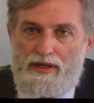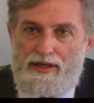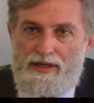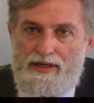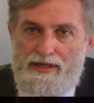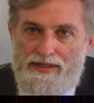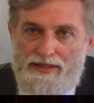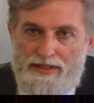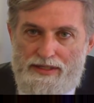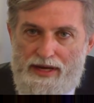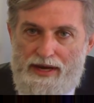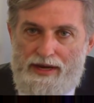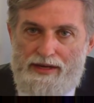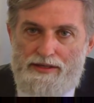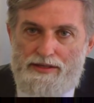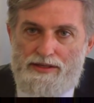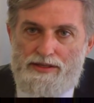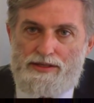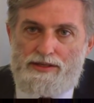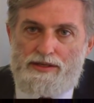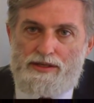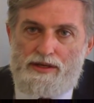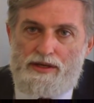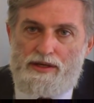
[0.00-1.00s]

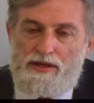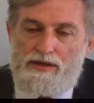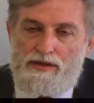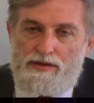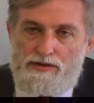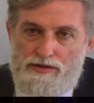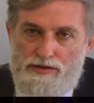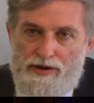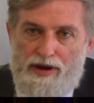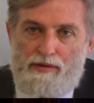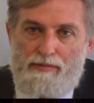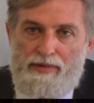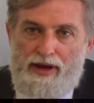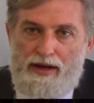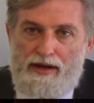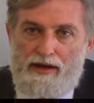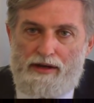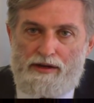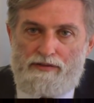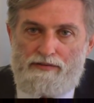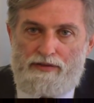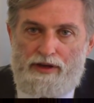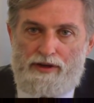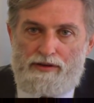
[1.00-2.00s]
intense
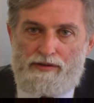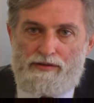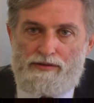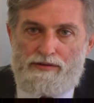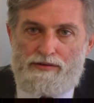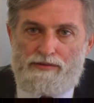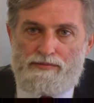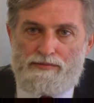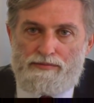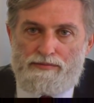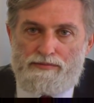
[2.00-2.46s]
traumatic events.